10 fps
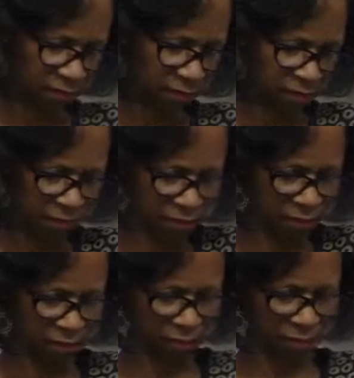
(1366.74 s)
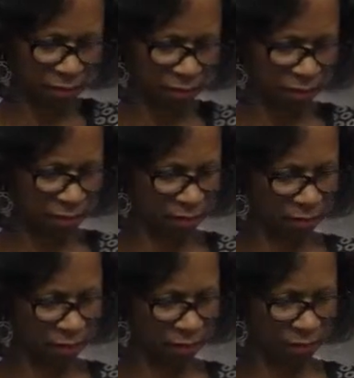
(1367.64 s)

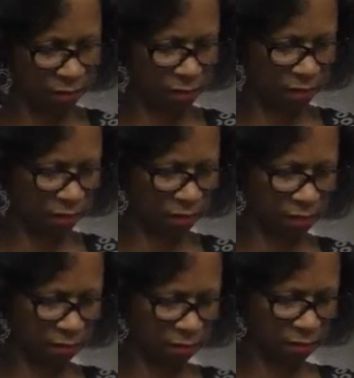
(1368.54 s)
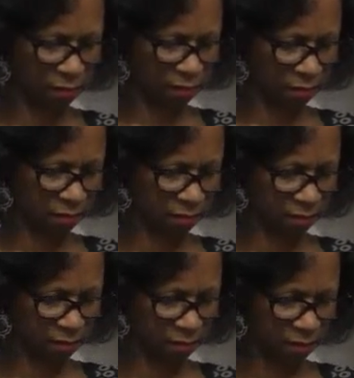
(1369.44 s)

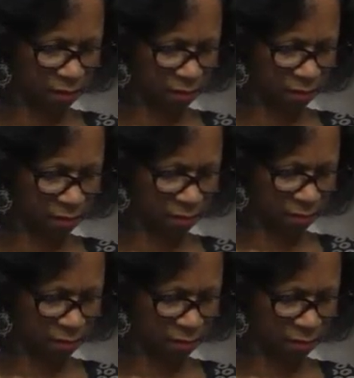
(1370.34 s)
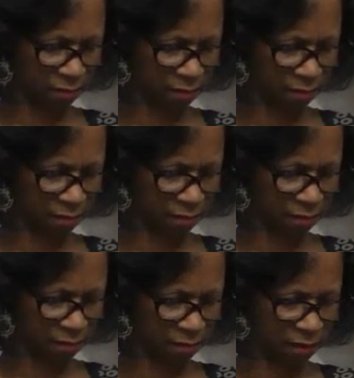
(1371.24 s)

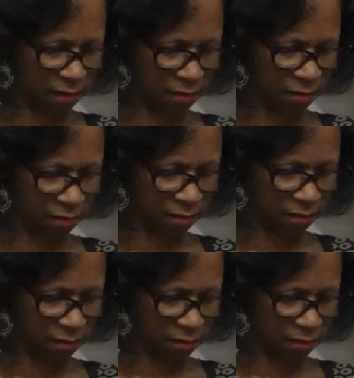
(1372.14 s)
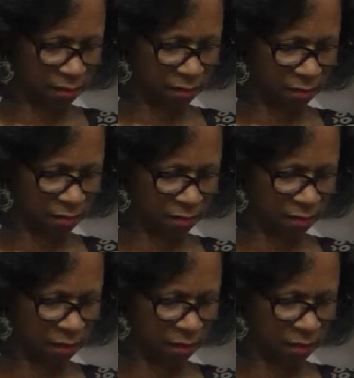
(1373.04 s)
[no speech]